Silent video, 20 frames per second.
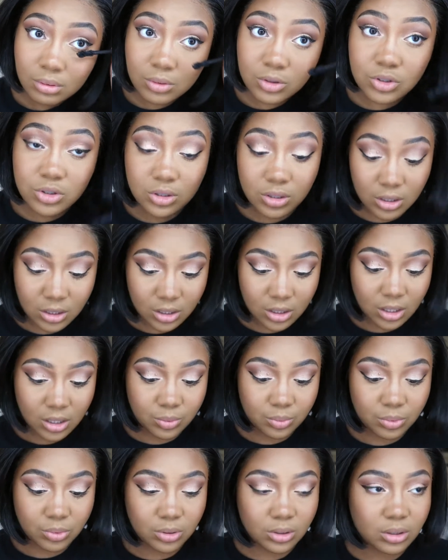What you need
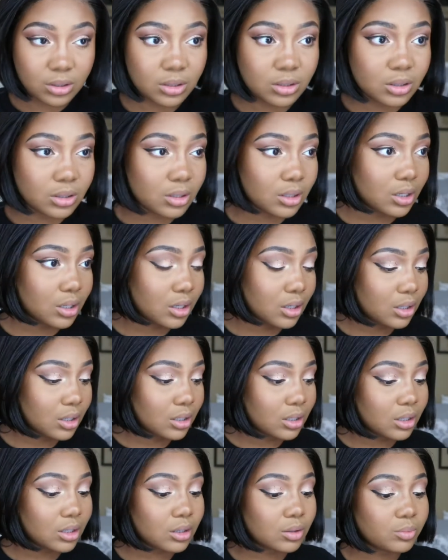help with? Okay,
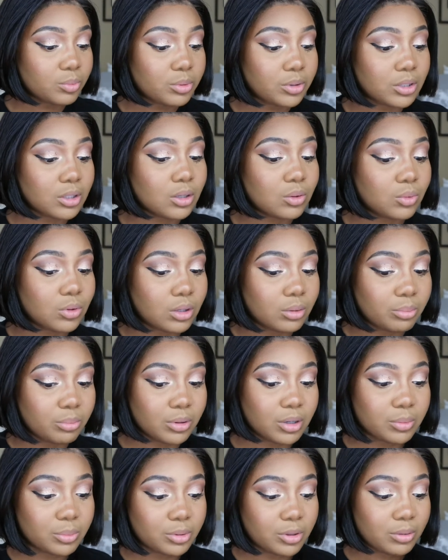hold on. I'm putting on a
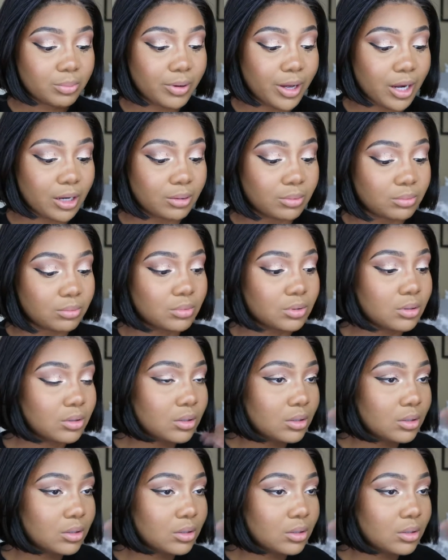bump up on.